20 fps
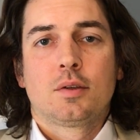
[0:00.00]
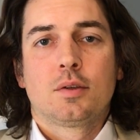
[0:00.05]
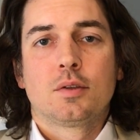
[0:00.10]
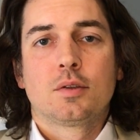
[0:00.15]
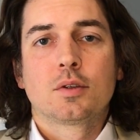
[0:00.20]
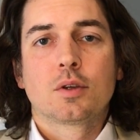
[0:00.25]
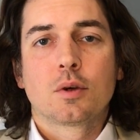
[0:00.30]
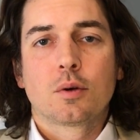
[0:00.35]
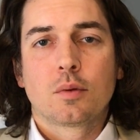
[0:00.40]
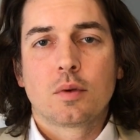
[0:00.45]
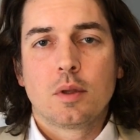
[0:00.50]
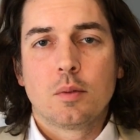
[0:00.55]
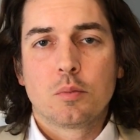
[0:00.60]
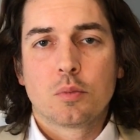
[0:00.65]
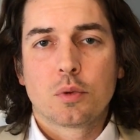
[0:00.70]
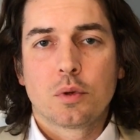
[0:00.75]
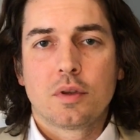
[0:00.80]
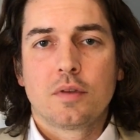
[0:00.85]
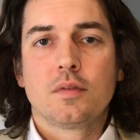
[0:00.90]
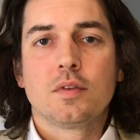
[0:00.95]
So in
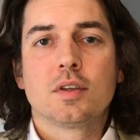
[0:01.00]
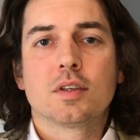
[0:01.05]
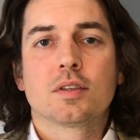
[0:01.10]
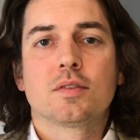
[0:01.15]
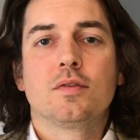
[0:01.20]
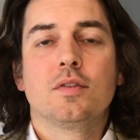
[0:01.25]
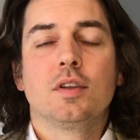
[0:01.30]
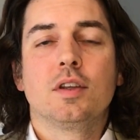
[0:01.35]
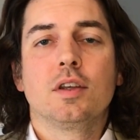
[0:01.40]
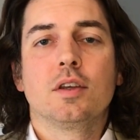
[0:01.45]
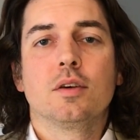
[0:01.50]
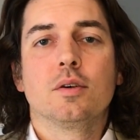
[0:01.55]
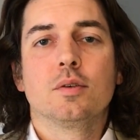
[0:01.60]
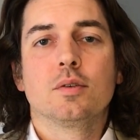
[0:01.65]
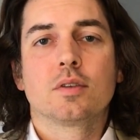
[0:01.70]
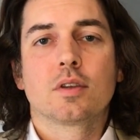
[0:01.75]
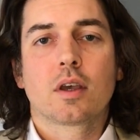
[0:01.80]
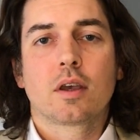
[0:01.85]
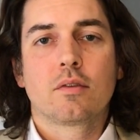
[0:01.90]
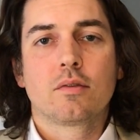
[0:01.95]
previous
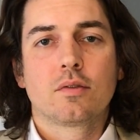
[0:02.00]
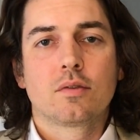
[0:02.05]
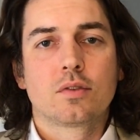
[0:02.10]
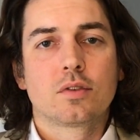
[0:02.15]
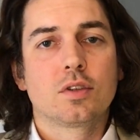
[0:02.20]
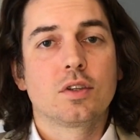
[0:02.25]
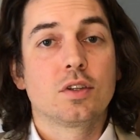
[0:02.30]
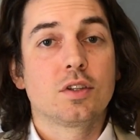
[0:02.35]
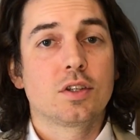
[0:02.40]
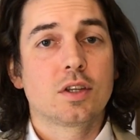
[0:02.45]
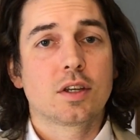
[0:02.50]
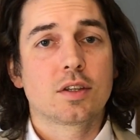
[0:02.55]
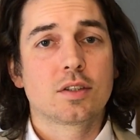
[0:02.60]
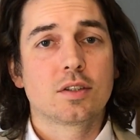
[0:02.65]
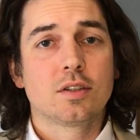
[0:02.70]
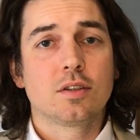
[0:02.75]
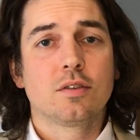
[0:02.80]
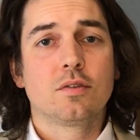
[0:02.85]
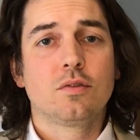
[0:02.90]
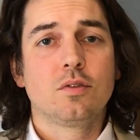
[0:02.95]
videos, I've
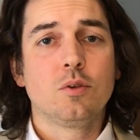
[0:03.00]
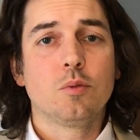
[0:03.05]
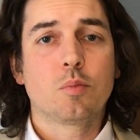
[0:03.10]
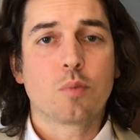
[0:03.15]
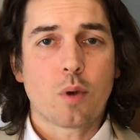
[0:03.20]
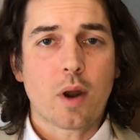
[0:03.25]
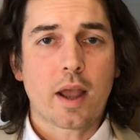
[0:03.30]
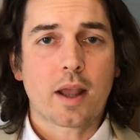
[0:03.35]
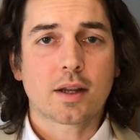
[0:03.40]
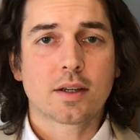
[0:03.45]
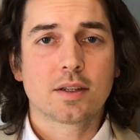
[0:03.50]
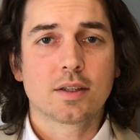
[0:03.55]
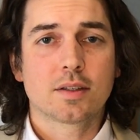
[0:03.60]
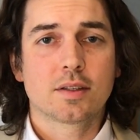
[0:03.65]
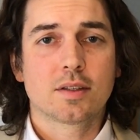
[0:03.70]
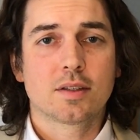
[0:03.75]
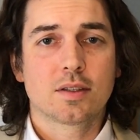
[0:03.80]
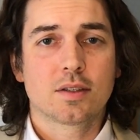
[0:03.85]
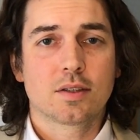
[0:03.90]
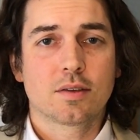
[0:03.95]
suggested a few
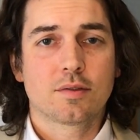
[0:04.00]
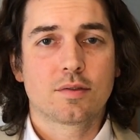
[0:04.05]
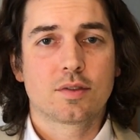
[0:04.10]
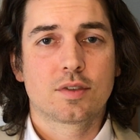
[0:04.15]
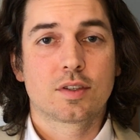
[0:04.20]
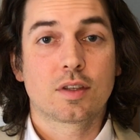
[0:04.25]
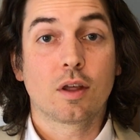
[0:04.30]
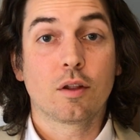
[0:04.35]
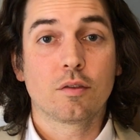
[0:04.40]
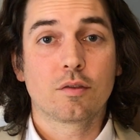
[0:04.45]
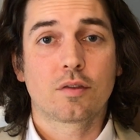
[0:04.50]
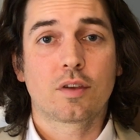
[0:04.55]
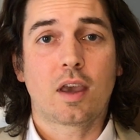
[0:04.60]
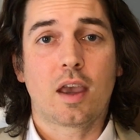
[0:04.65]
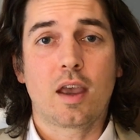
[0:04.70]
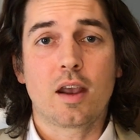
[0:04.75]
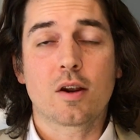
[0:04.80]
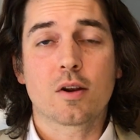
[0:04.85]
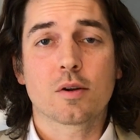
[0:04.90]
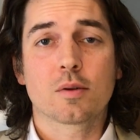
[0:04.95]
practices of
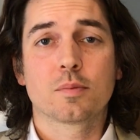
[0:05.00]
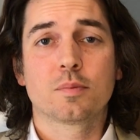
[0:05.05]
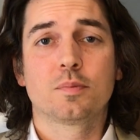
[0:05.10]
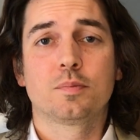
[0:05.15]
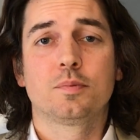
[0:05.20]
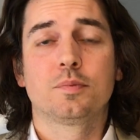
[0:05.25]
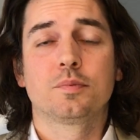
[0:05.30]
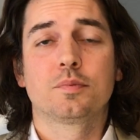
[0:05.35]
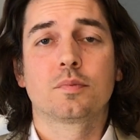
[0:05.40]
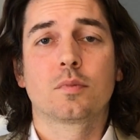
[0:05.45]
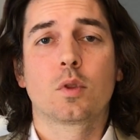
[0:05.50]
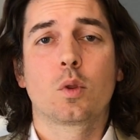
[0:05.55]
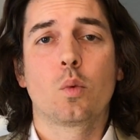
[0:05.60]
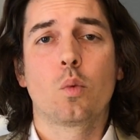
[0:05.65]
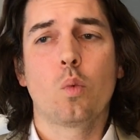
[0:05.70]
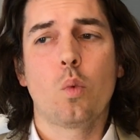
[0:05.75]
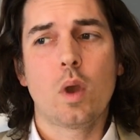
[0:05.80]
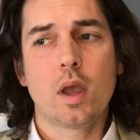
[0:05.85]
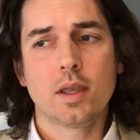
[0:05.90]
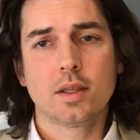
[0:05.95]
self-care,
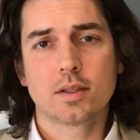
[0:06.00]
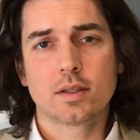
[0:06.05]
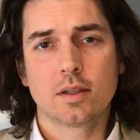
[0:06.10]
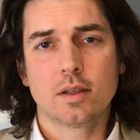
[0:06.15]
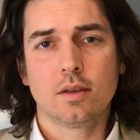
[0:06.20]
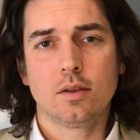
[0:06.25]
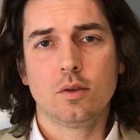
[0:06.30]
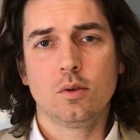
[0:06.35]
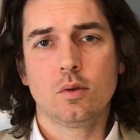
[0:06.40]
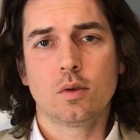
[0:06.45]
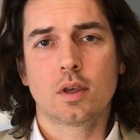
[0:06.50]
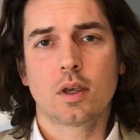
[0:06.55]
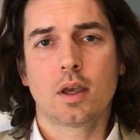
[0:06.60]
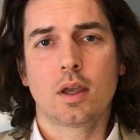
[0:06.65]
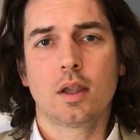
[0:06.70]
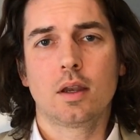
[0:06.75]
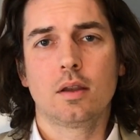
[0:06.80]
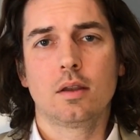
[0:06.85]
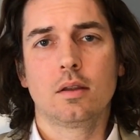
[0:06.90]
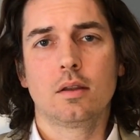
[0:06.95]
ways that you
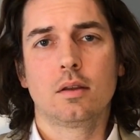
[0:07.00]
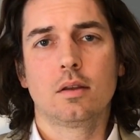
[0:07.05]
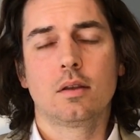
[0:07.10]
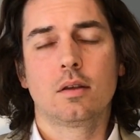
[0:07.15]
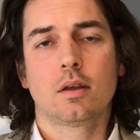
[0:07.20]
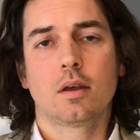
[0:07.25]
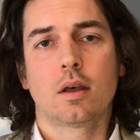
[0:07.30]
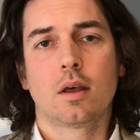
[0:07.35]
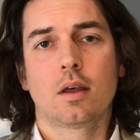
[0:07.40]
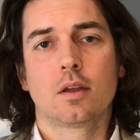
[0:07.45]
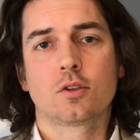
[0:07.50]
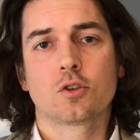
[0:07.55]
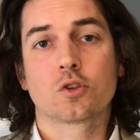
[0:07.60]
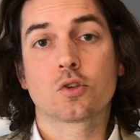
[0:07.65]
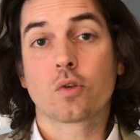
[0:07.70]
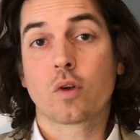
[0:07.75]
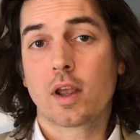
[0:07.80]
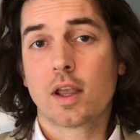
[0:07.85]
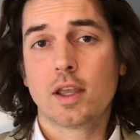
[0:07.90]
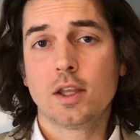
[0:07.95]
can
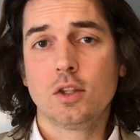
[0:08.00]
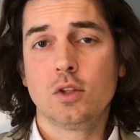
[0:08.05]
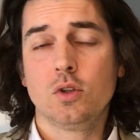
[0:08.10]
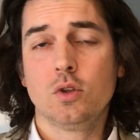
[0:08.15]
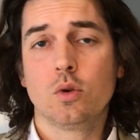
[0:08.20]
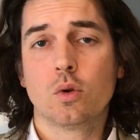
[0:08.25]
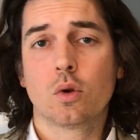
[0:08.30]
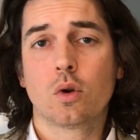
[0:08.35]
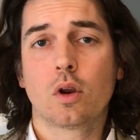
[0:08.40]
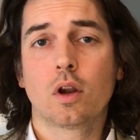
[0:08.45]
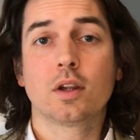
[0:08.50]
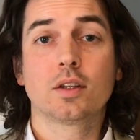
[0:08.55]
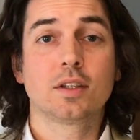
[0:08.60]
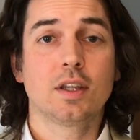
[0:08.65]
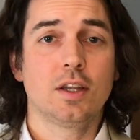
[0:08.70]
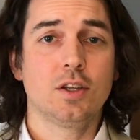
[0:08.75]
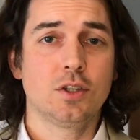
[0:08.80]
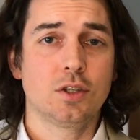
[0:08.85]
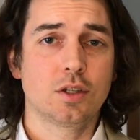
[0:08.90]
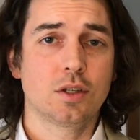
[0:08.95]
train your
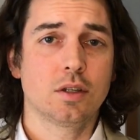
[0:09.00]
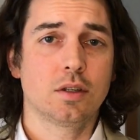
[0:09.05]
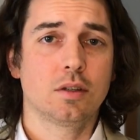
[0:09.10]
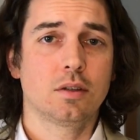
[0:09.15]
attention